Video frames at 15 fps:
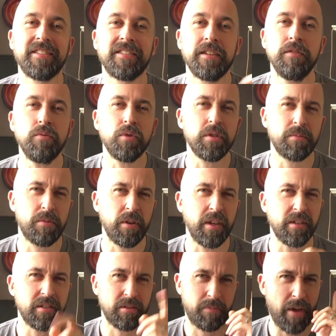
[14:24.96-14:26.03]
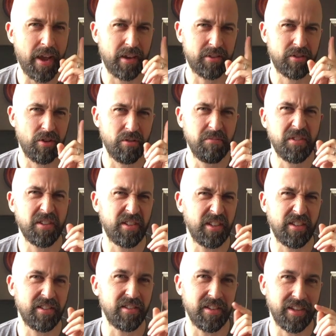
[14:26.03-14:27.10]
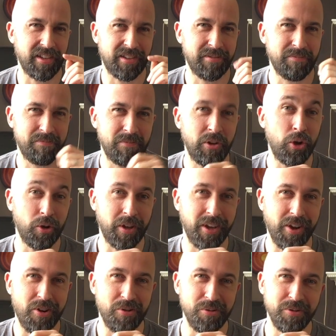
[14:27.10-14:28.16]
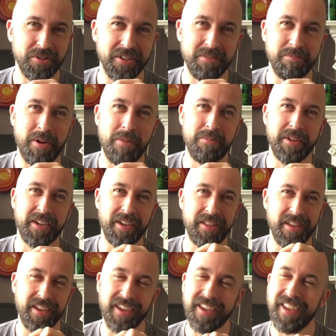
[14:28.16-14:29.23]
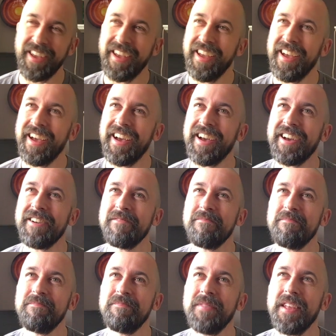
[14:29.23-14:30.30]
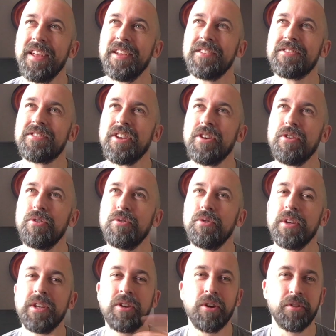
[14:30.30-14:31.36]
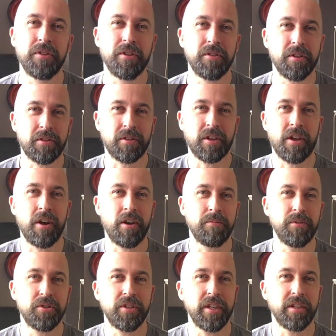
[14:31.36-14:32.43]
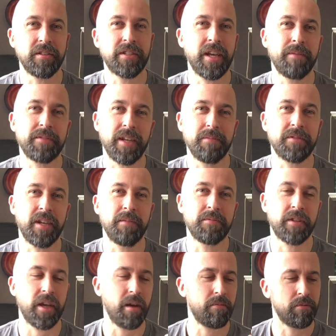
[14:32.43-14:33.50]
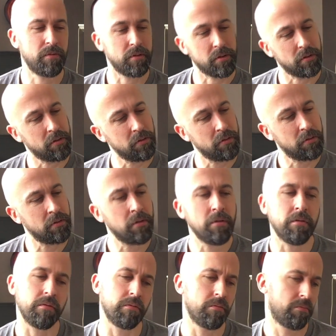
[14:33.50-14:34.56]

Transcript: didn't want to put his specs on because he doesn't like looking old in public, I think. So he got the card machine, tap, tap, tap, tap. Yeah.